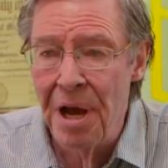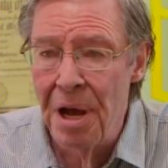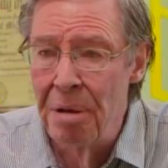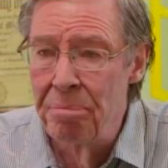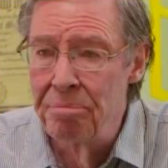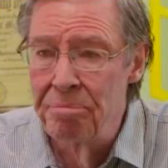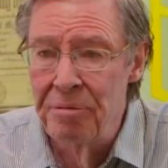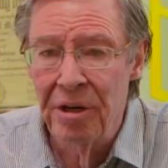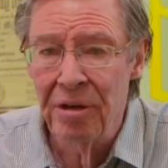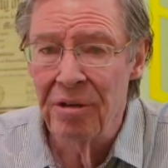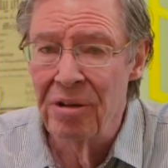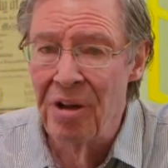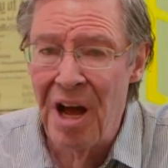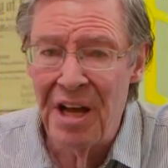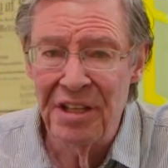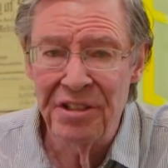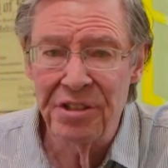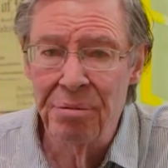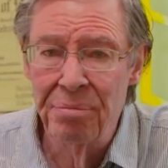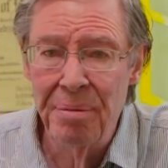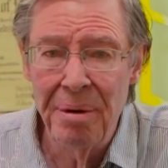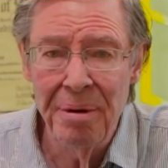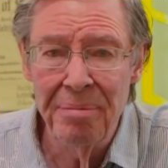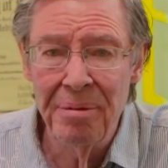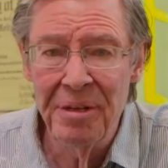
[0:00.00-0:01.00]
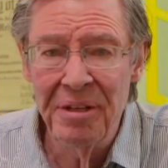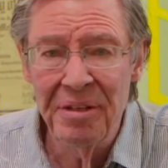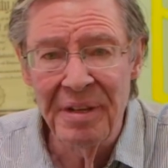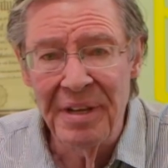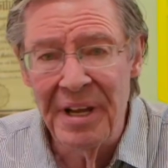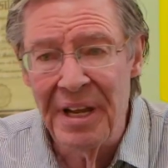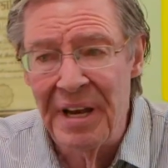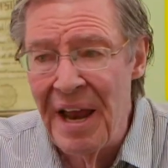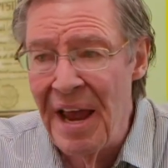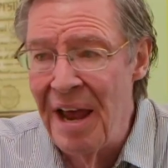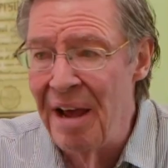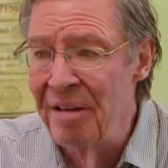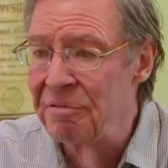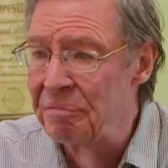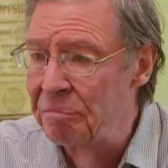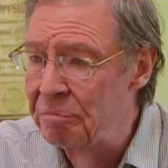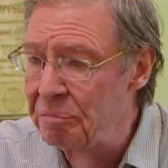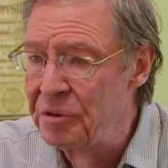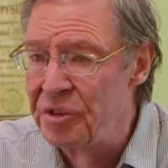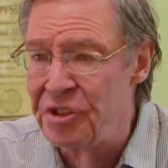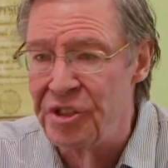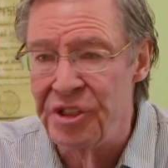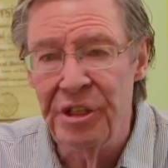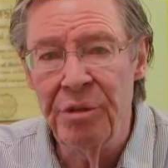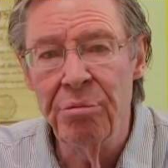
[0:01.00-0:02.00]
There are lots of women that have
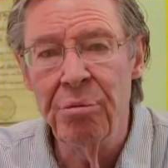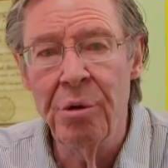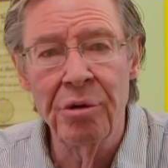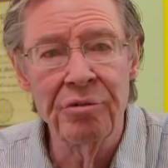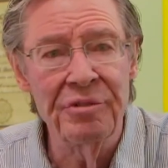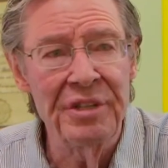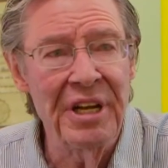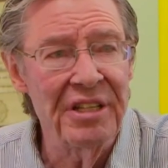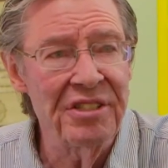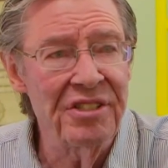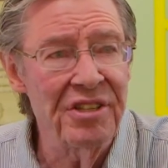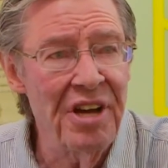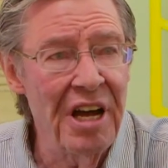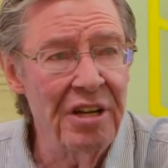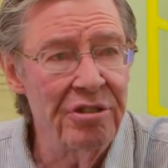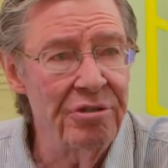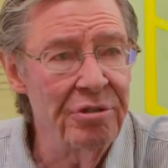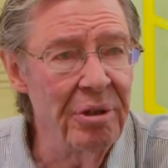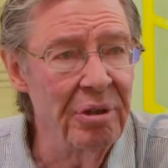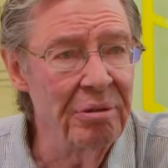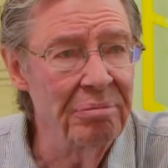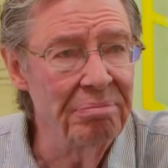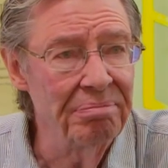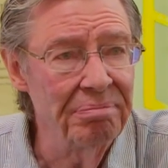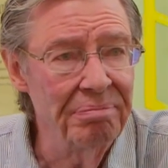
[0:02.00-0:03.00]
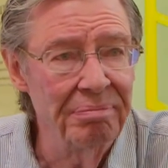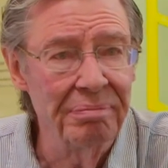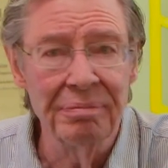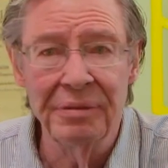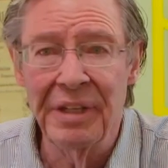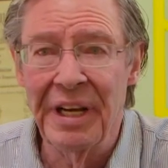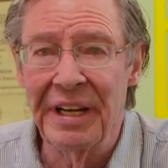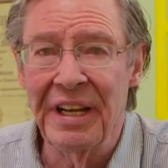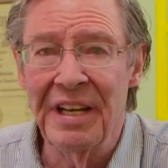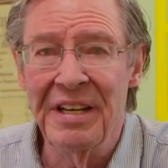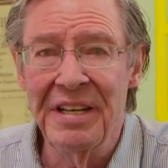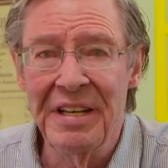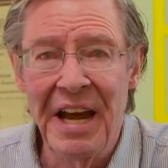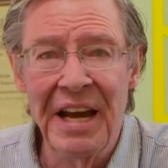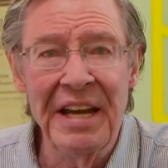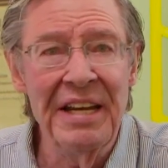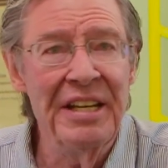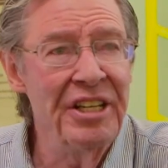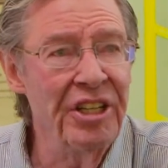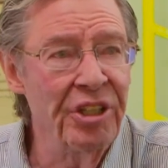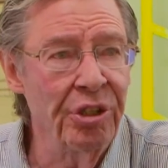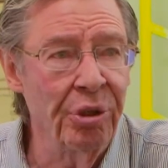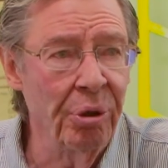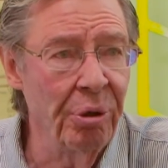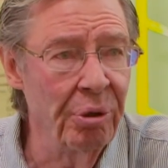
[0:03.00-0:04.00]
zero testosterone, like a
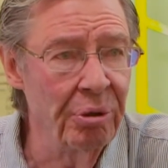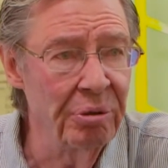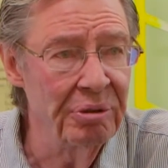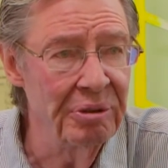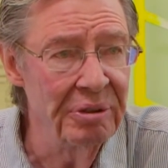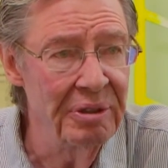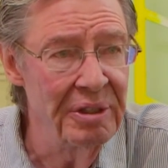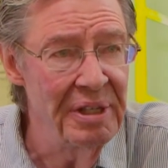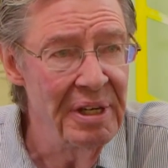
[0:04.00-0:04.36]
90-year-old.